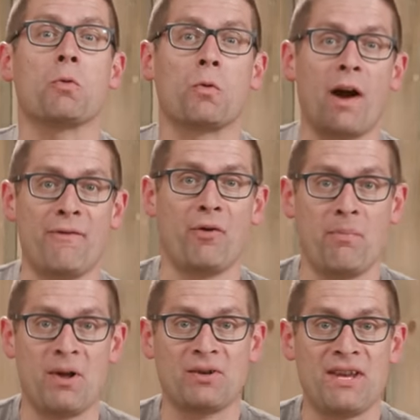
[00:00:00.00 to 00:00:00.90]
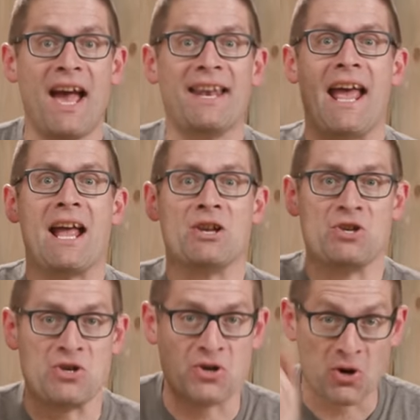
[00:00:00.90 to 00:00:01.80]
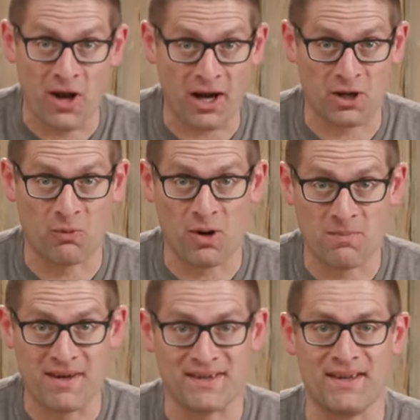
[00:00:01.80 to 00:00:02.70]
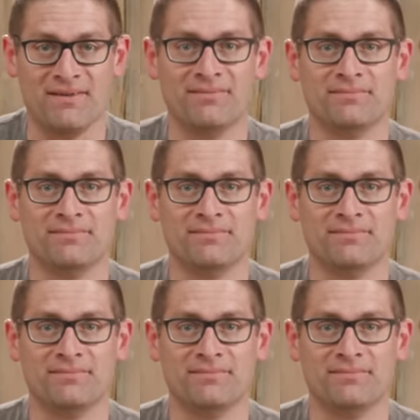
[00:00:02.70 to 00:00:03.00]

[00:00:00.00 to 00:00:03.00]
rifle build yet, and you're not going to want to miss it.